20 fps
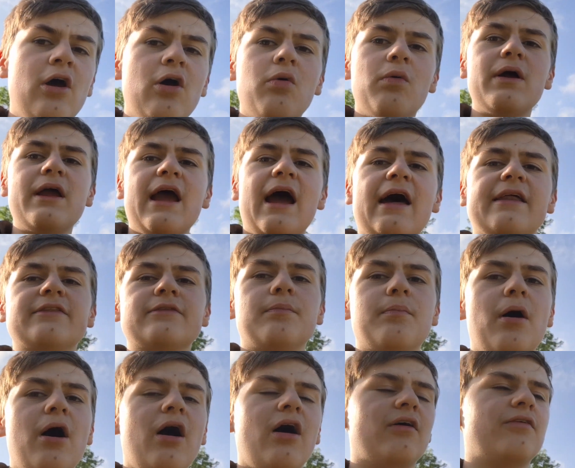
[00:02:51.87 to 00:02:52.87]
We had the
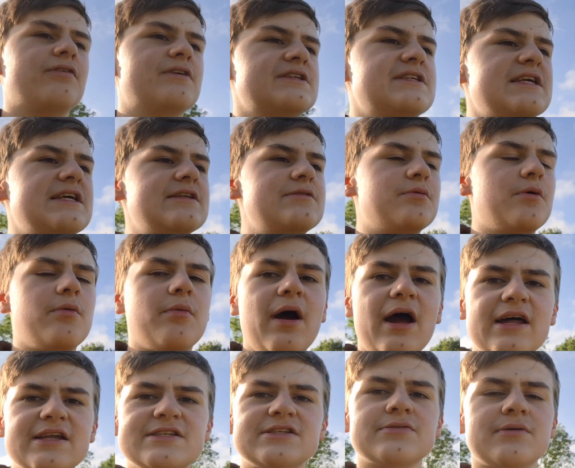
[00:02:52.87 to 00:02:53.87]
perfect seats. We were
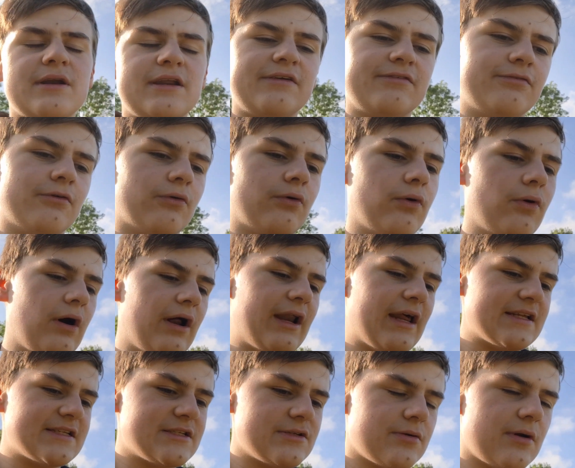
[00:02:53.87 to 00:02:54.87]
S24 and
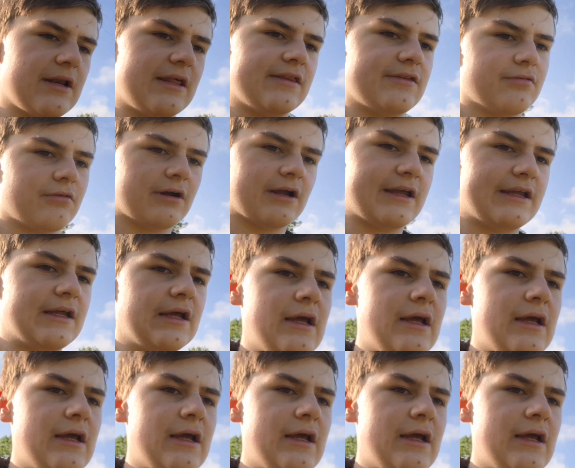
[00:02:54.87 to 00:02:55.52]
S23,